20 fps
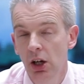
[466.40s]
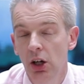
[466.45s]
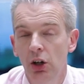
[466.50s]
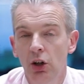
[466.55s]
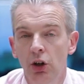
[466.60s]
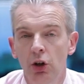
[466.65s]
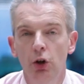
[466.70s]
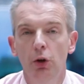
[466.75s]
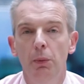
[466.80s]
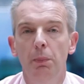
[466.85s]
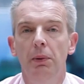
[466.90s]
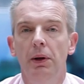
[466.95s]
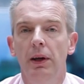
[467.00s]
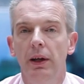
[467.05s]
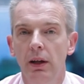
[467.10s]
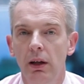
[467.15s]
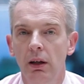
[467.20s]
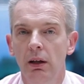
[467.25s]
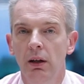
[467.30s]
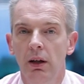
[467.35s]
could
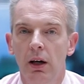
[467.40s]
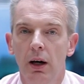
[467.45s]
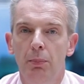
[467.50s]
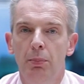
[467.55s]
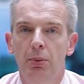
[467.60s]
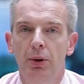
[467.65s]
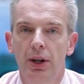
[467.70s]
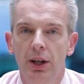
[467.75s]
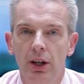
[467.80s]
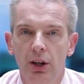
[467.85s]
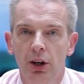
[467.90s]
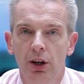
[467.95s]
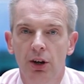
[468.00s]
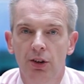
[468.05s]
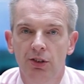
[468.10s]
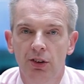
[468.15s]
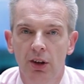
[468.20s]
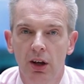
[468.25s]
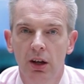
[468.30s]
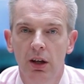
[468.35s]
be a
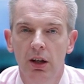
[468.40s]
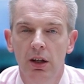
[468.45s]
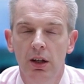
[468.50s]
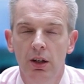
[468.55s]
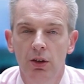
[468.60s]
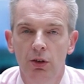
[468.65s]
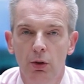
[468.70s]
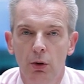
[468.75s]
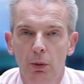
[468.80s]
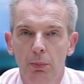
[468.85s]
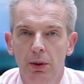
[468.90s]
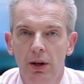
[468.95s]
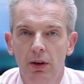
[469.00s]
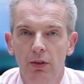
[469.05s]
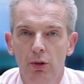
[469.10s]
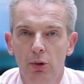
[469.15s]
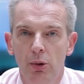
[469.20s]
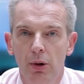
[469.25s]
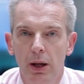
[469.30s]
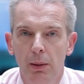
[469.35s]
precursor to a bit of
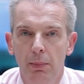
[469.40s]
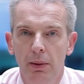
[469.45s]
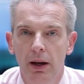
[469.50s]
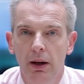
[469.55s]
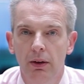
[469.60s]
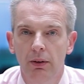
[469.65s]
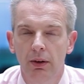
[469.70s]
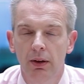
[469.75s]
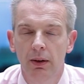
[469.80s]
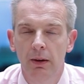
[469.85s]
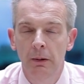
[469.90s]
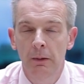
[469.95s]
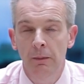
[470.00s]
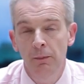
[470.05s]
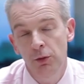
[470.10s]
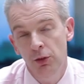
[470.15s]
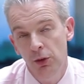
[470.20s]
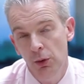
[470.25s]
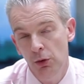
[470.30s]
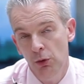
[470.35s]
a rebound.
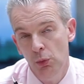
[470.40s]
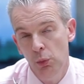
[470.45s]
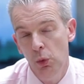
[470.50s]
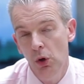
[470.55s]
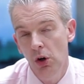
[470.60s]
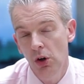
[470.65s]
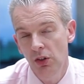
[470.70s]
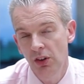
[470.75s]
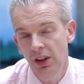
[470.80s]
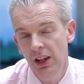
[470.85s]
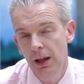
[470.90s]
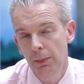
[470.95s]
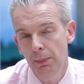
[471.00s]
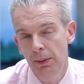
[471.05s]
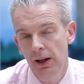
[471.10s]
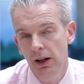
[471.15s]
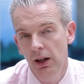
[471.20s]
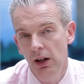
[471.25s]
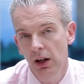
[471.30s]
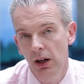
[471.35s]
So it's worth
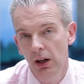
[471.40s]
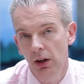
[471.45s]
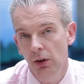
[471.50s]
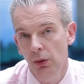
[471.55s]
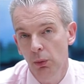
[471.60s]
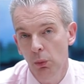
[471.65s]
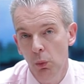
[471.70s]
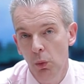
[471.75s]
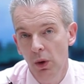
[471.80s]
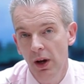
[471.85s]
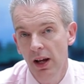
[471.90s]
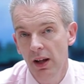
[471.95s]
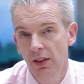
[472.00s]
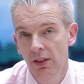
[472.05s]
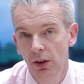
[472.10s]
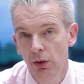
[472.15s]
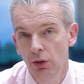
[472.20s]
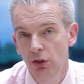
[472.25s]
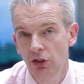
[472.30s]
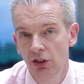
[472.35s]
keeping an eye on where
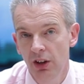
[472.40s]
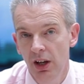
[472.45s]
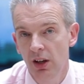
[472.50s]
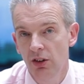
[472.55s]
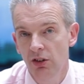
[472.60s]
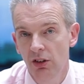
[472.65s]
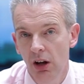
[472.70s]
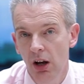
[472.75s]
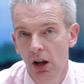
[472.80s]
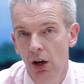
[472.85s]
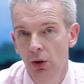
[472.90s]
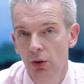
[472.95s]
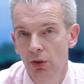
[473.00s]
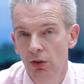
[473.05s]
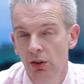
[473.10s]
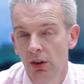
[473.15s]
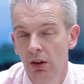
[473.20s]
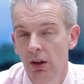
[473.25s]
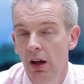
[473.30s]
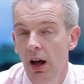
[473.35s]
those shares
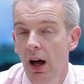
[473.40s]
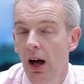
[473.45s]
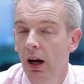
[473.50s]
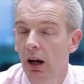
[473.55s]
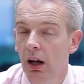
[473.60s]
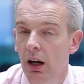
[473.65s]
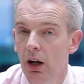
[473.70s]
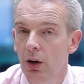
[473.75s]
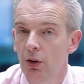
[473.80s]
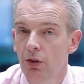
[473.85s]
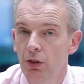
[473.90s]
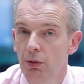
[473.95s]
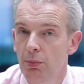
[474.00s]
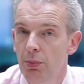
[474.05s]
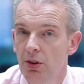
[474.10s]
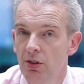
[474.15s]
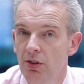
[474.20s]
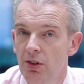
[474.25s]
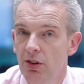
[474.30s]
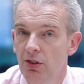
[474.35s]
close at close of
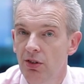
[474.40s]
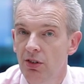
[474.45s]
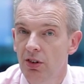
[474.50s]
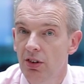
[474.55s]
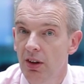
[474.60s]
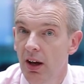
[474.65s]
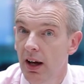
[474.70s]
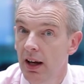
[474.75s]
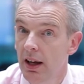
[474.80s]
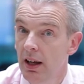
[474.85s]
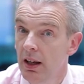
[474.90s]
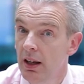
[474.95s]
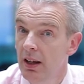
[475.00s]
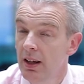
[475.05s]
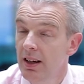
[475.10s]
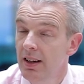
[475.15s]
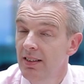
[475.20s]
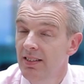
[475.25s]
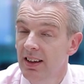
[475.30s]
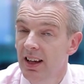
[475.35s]
business today
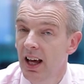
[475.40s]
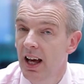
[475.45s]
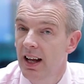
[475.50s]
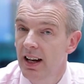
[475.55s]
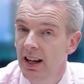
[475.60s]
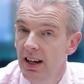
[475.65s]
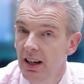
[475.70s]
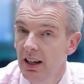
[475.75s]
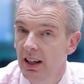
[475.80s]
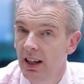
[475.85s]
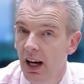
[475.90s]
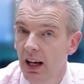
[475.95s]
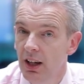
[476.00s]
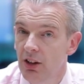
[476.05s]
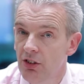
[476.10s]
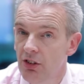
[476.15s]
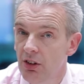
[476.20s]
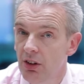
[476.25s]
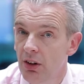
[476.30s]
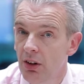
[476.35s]
to get an
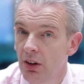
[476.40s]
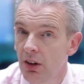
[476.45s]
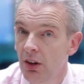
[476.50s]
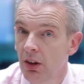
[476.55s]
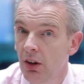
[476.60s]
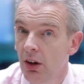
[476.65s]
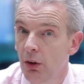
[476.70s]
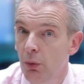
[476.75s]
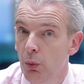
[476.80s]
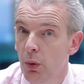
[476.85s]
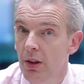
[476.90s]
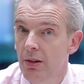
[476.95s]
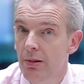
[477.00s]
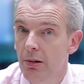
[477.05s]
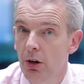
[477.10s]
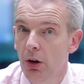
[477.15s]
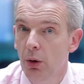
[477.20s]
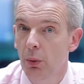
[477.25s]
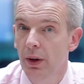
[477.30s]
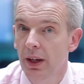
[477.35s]
indication of whether or
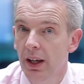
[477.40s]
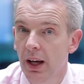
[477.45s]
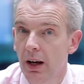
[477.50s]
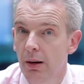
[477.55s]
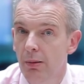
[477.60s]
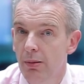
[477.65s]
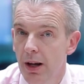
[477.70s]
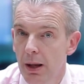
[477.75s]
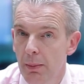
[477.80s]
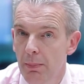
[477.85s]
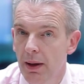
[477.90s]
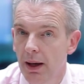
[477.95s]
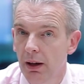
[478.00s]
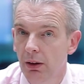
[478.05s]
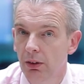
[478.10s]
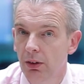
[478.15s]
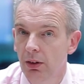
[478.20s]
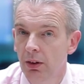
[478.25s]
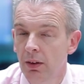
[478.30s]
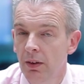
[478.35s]
not we get a
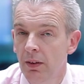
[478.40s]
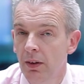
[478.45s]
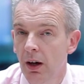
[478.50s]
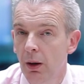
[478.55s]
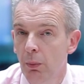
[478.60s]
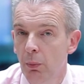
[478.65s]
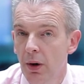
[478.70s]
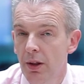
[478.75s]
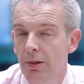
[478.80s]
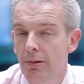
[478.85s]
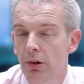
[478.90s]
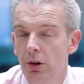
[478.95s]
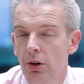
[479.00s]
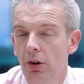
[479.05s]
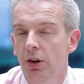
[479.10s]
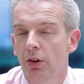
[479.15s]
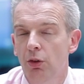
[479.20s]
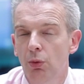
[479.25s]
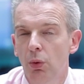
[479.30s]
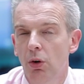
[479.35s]
rebound and whether or
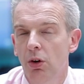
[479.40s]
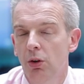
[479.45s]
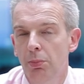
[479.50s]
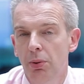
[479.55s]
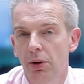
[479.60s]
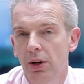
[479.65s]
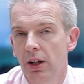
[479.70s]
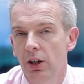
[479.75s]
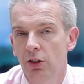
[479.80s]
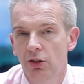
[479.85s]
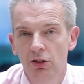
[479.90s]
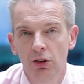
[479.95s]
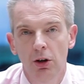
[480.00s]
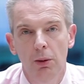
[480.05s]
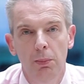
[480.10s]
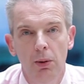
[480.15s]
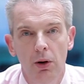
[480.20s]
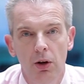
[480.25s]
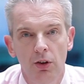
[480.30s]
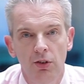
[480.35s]
not it's worth putting a
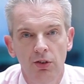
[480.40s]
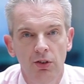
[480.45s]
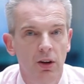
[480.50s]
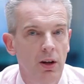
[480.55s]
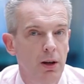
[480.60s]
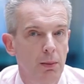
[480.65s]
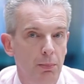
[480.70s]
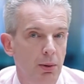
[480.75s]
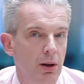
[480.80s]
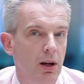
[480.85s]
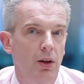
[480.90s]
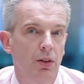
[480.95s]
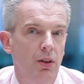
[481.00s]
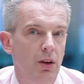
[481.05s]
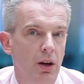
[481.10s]
stop loss below the